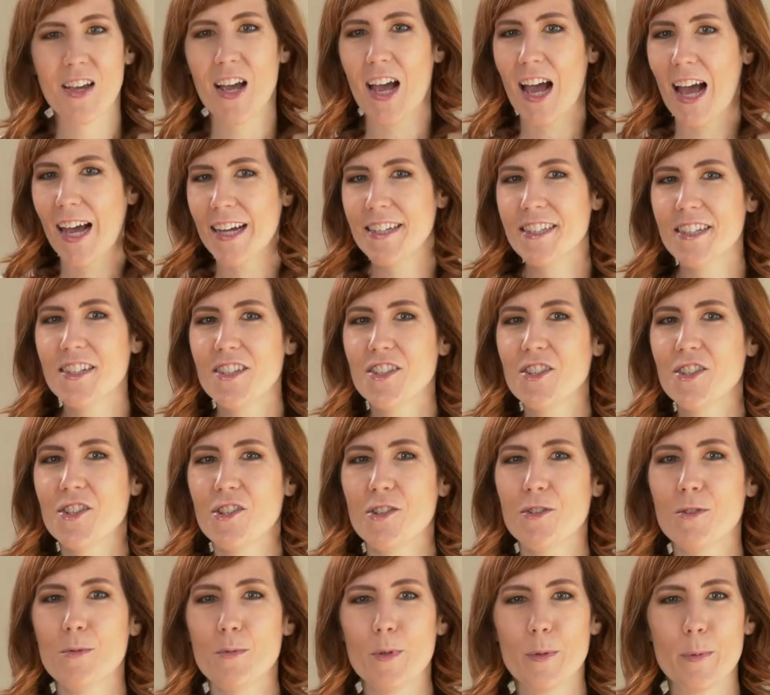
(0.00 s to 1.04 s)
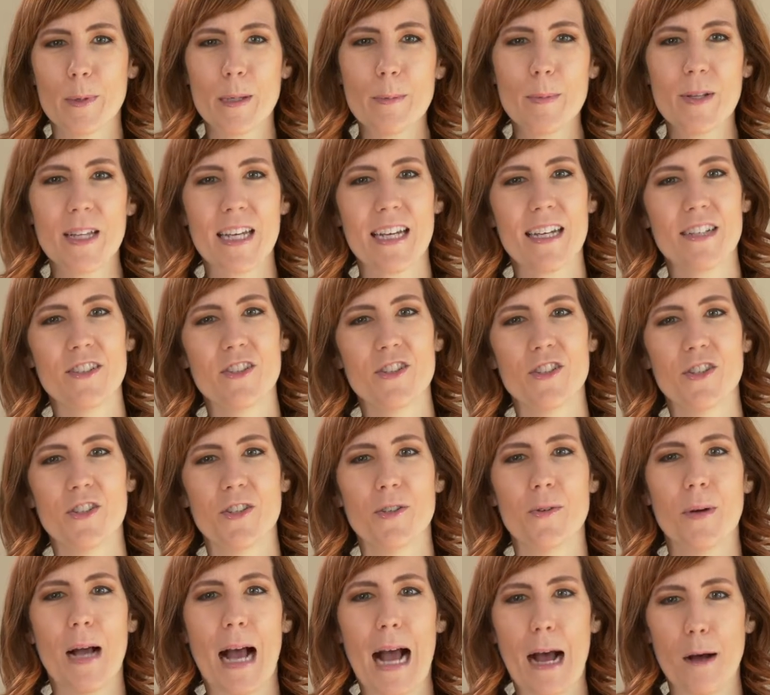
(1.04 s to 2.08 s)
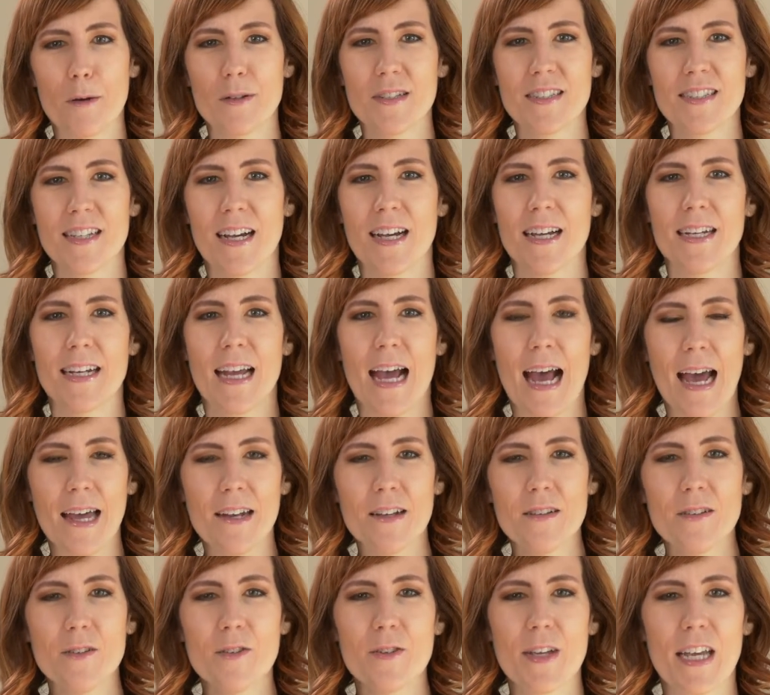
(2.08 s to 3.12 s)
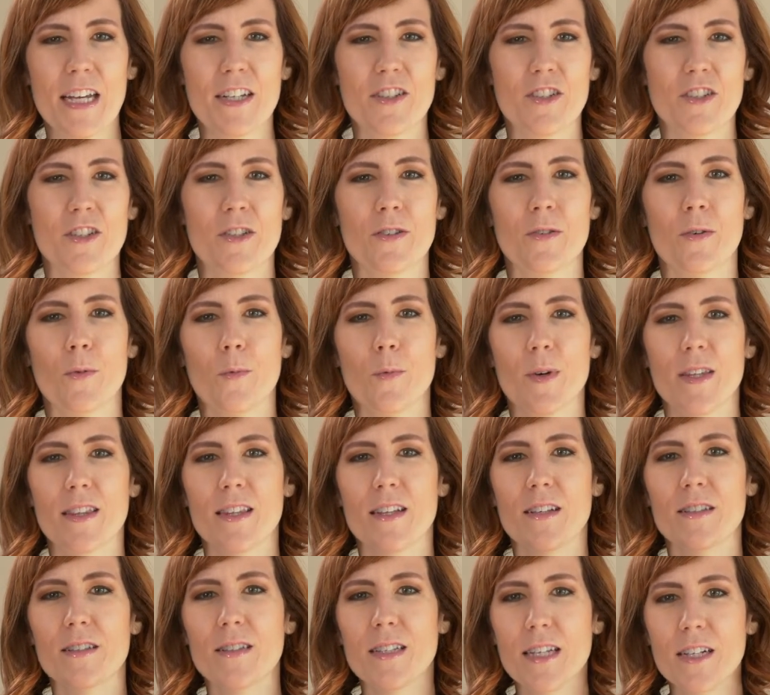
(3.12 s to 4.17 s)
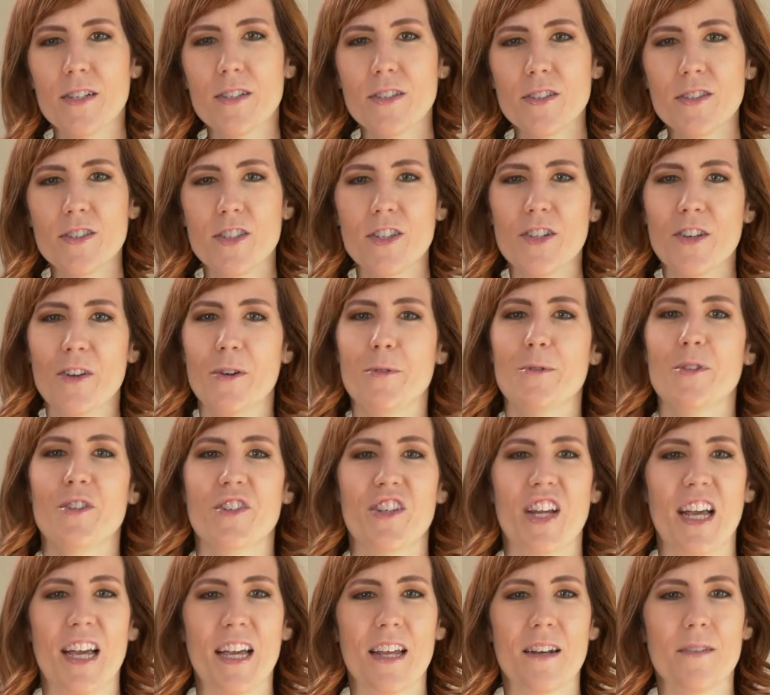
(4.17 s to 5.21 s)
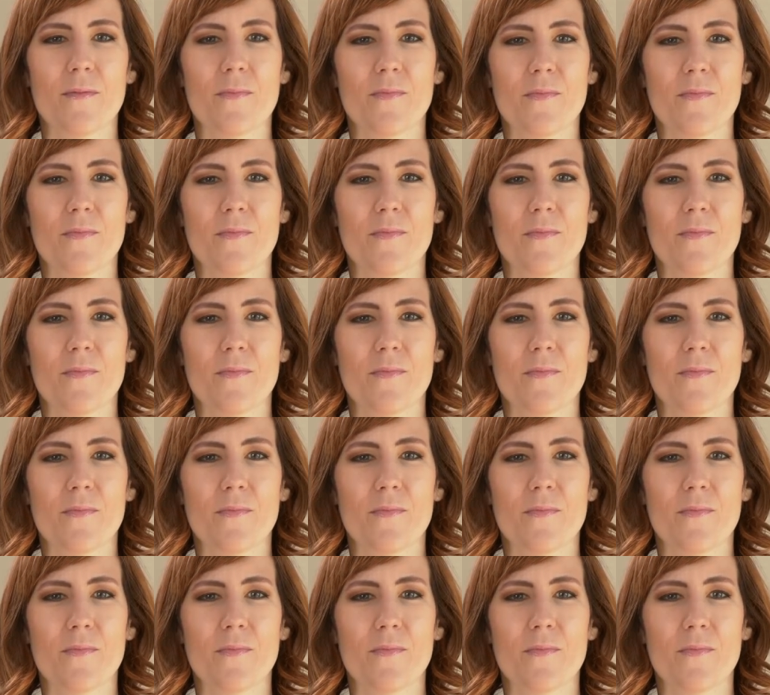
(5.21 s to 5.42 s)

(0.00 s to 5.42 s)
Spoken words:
I did a shoot where we planned to shoot outside at a location with little to no shade.